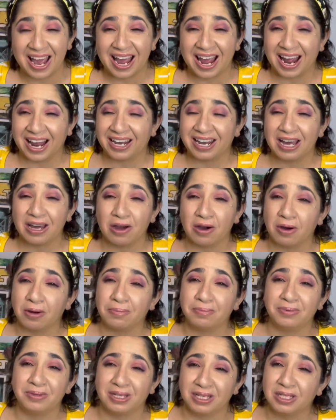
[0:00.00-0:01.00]
And I
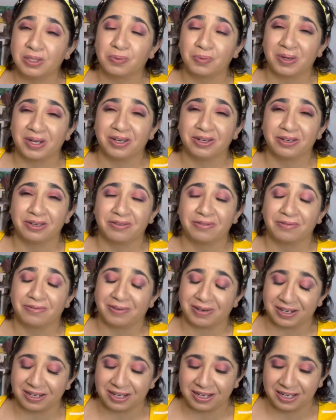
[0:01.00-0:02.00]
hope this winner
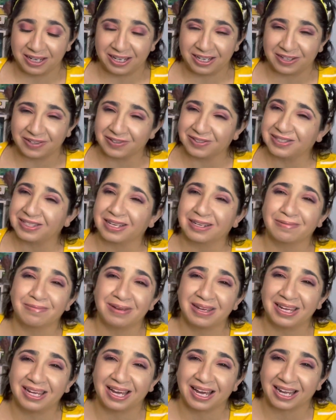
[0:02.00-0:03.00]
finally contact
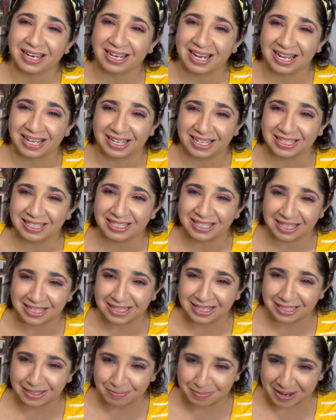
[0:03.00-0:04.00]
me and I can send
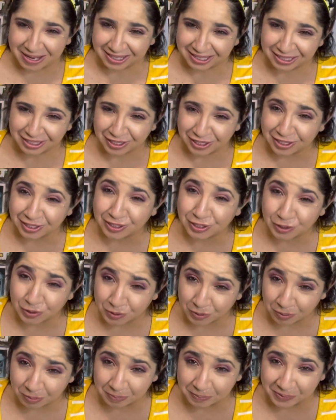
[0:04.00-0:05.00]
this package to
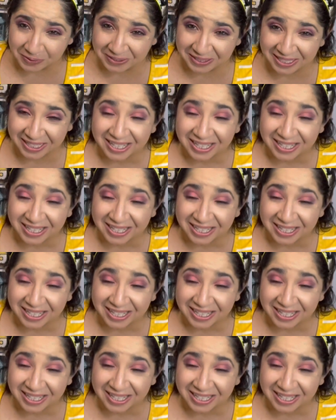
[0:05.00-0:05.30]
someone.